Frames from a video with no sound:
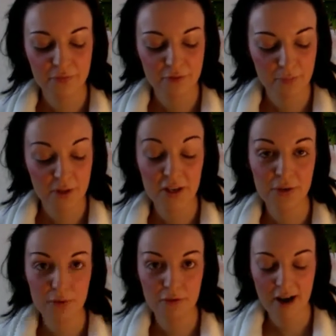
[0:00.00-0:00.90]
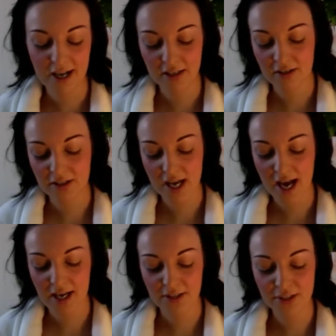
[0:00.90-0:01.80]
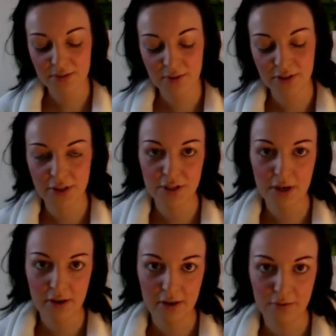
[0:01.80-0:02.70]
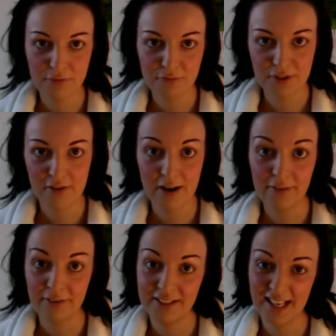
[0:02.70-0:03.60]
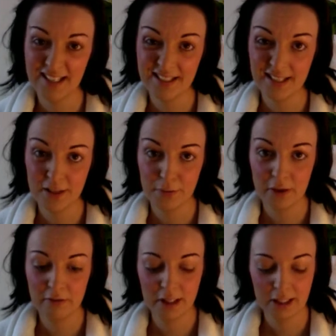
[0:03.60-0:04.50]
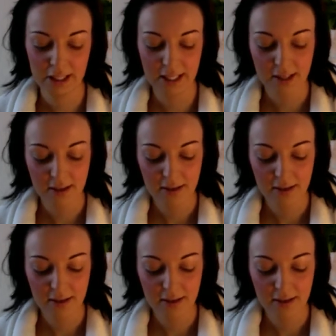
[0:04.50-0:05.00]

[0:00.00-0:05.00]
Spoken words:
from the new range, and I just wanted to show you sort of how fantastic they were, really.